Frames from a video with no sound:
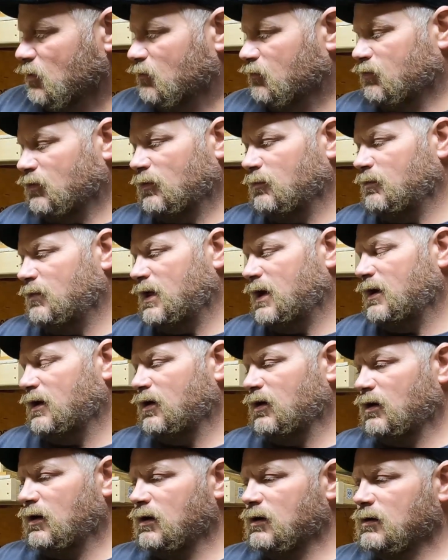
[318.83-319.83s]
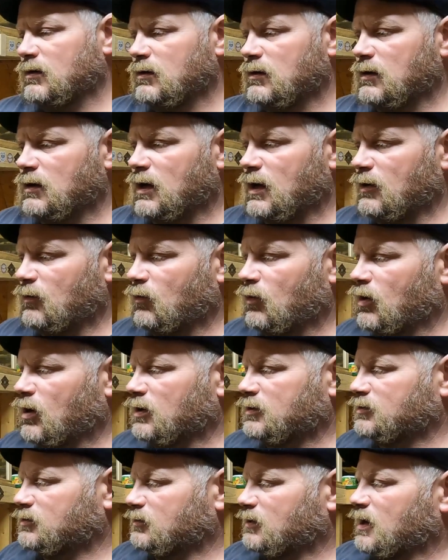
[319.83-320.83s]
From there, I
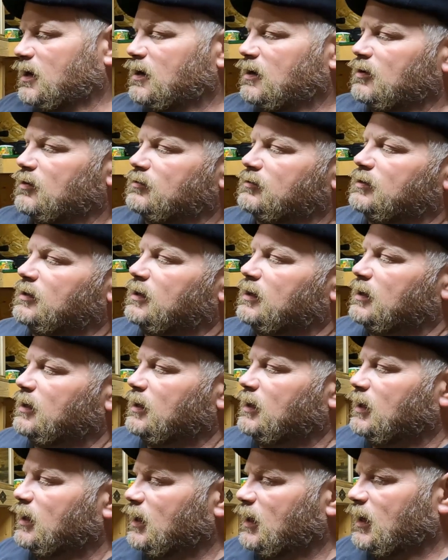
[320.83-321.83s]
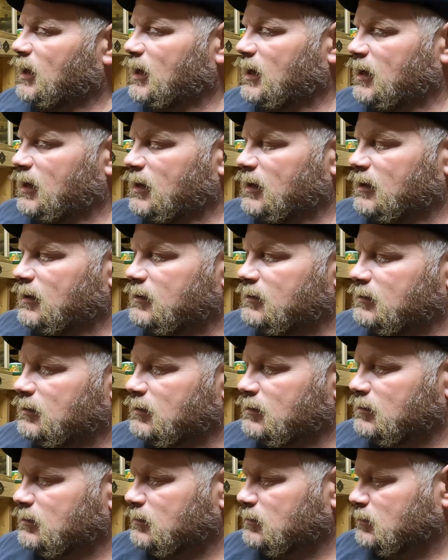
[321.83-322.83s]
walked around,
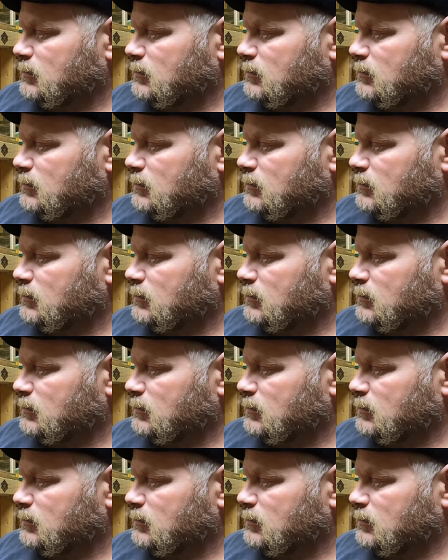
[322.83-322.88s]
and